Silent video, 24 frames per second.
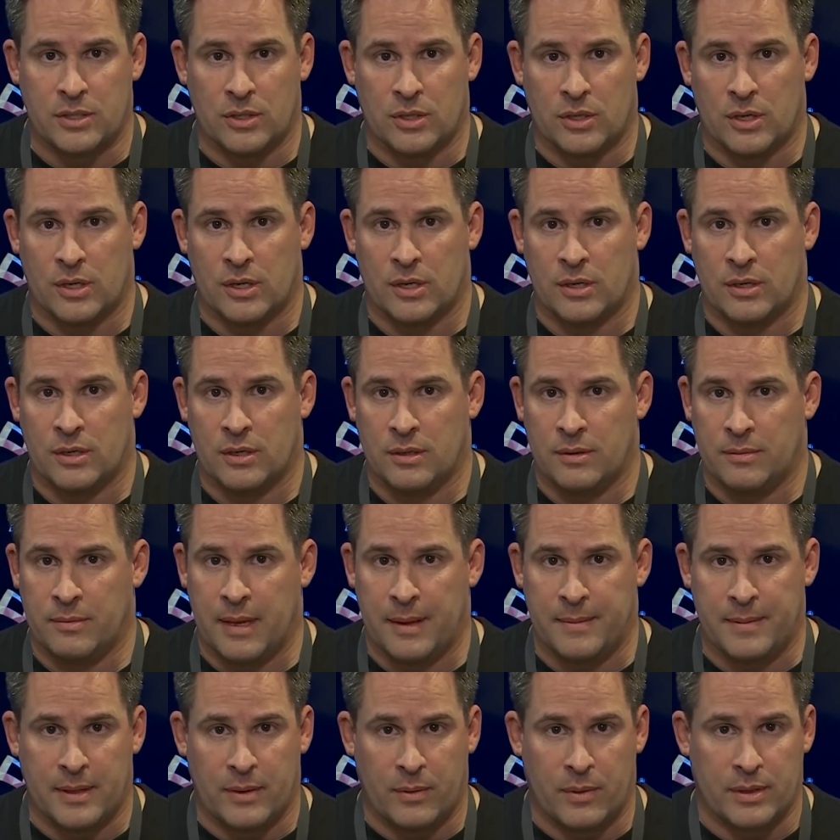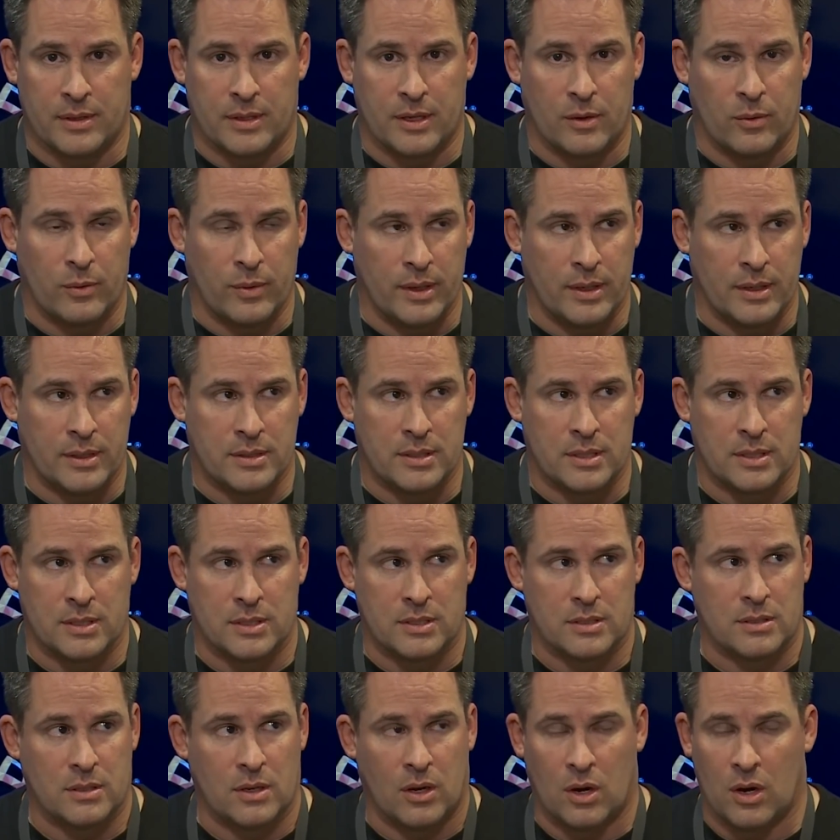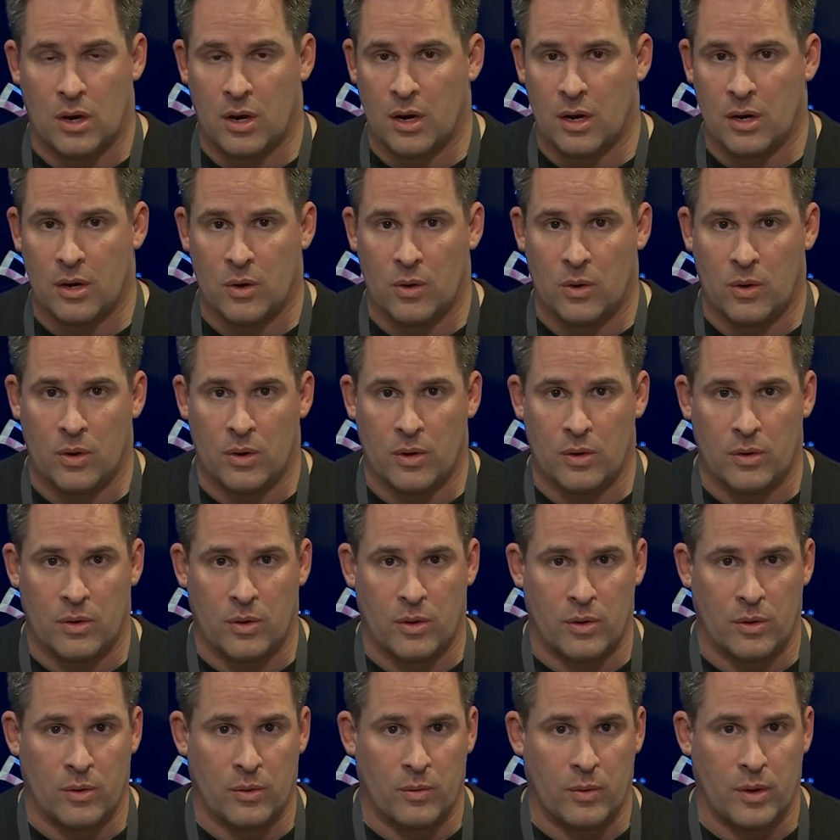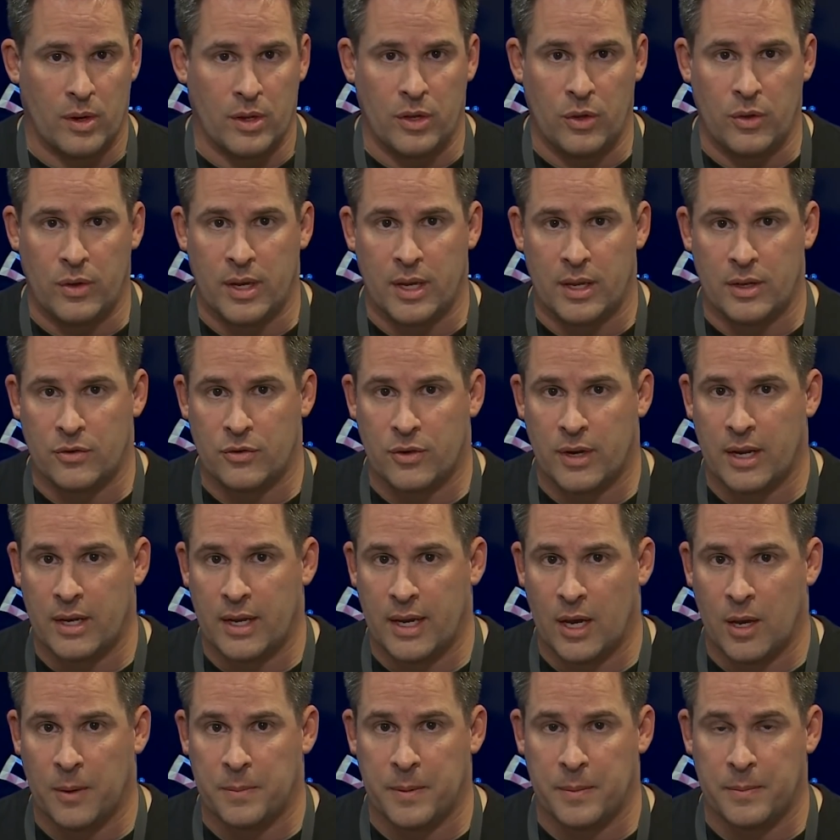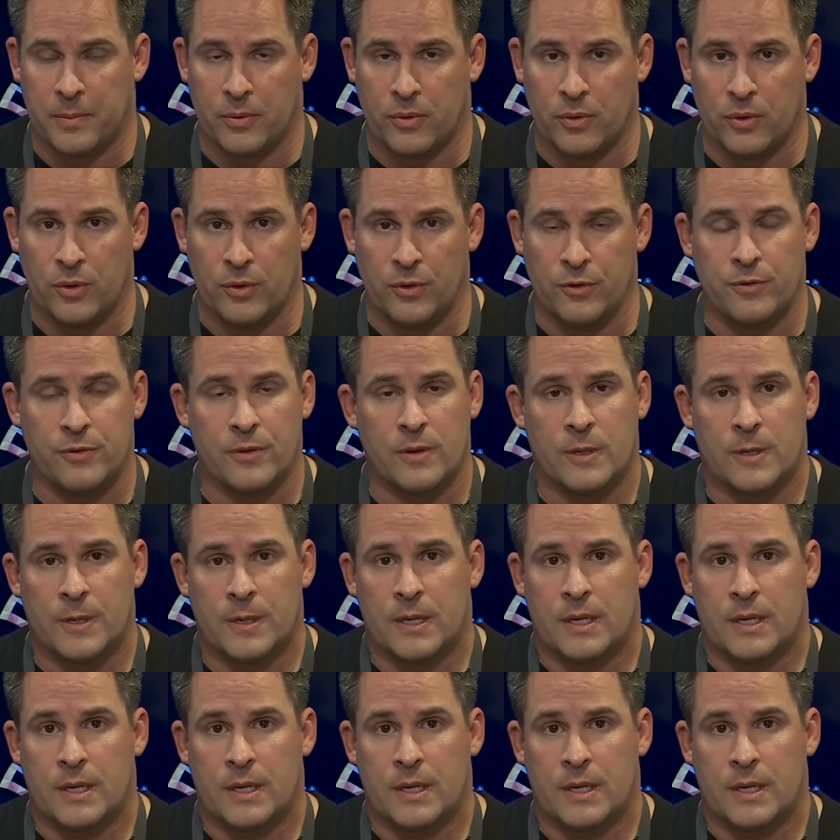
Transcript: You learn maybe what their weaknesses are, or or what you can try to help improve.